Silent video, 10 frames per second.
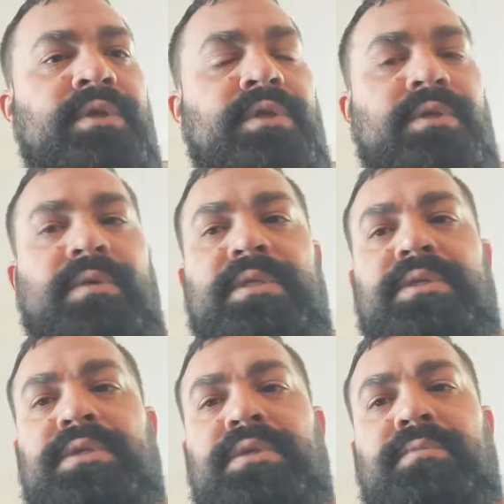
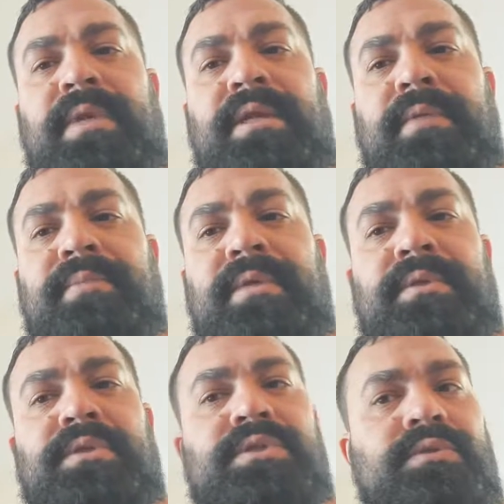You may not be able
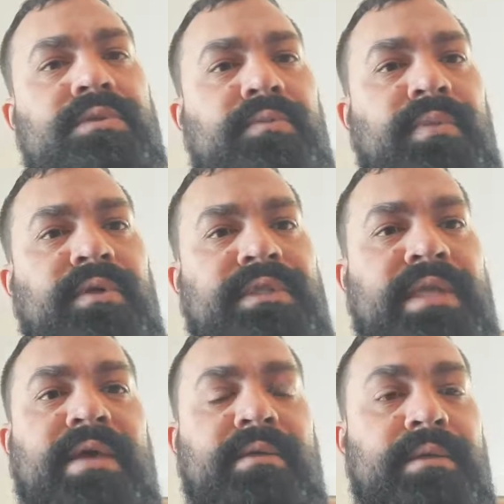to choose your
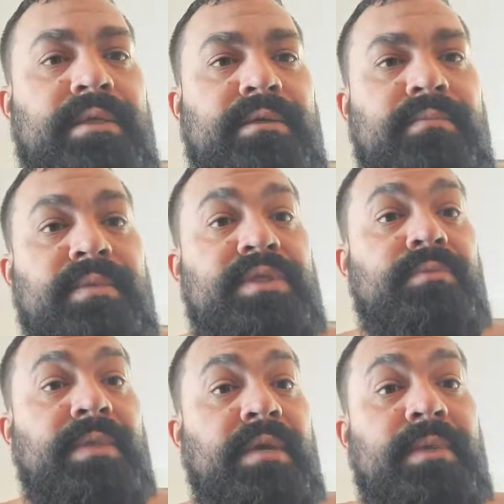personality, but you'll
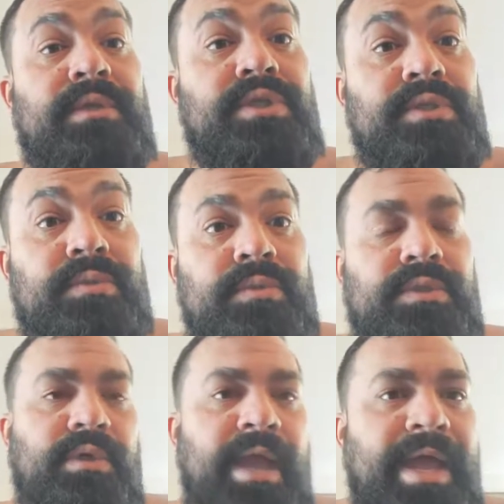be able to choose
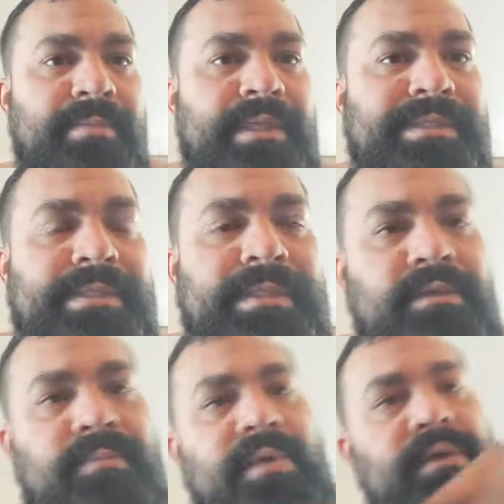your habits, and
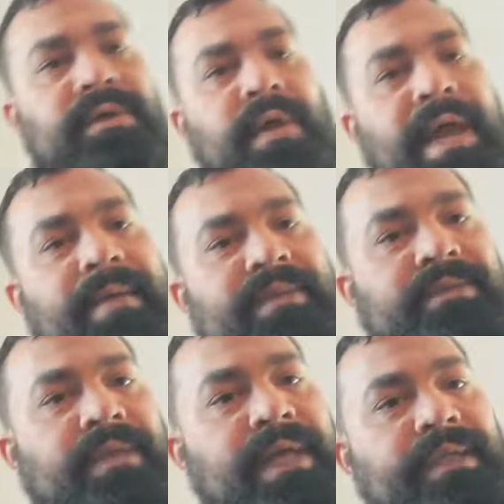your habits
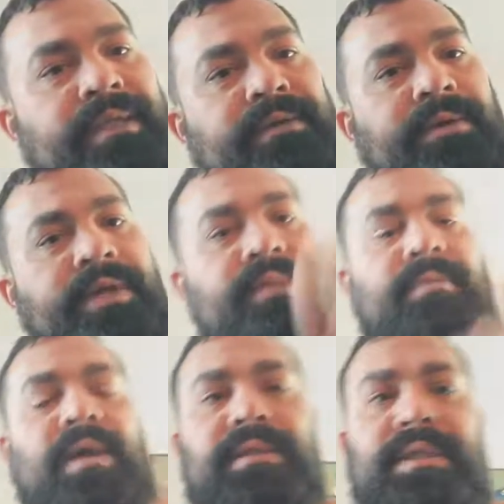are like the
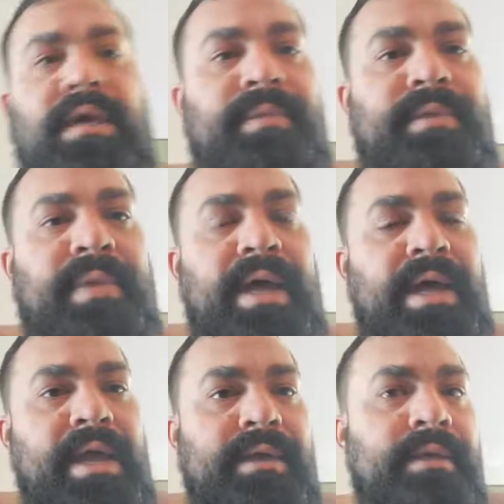cream on top of the
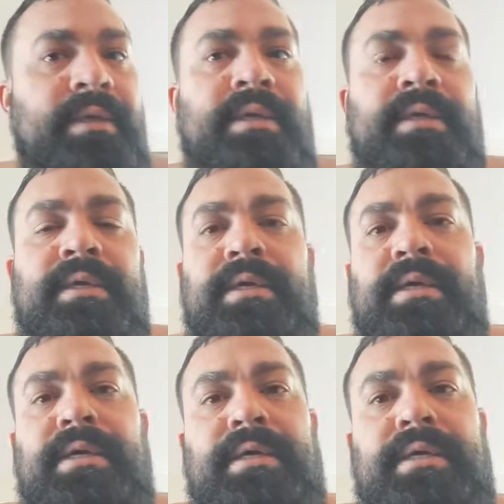pie.
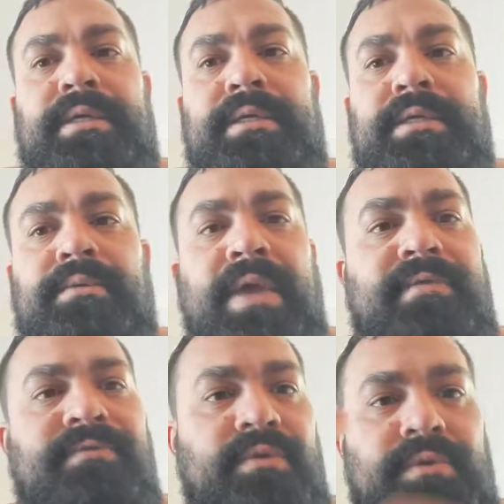You
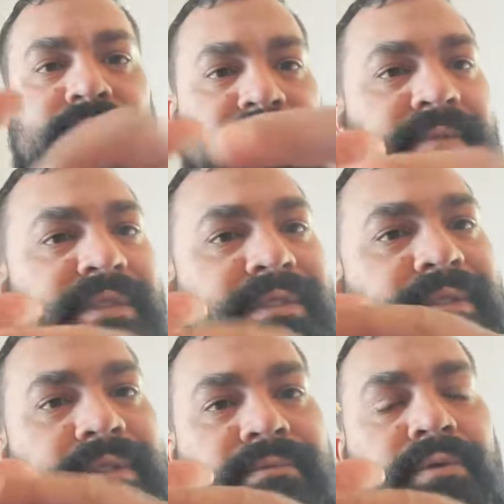have your
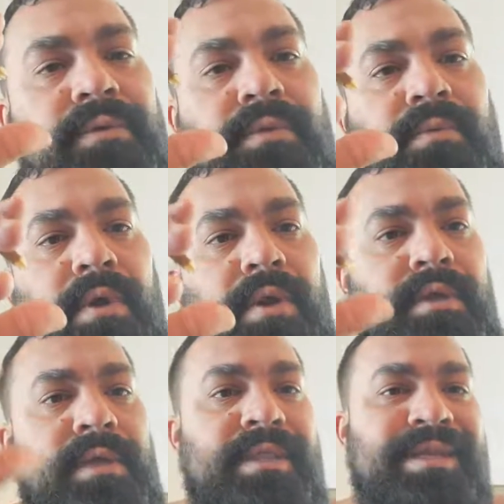substance of who you
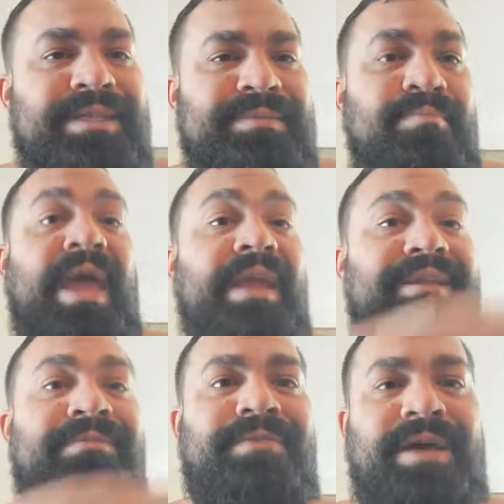are, and then it's
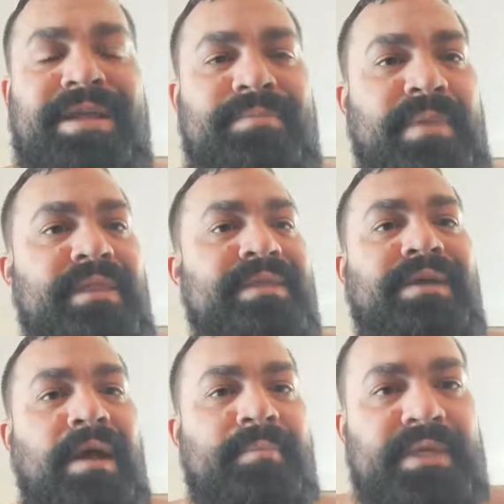magnified by the
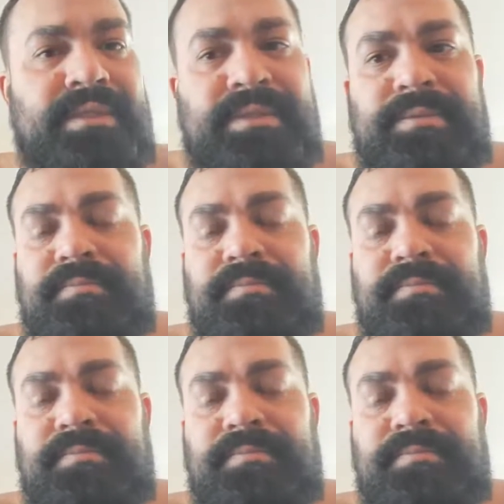toppings.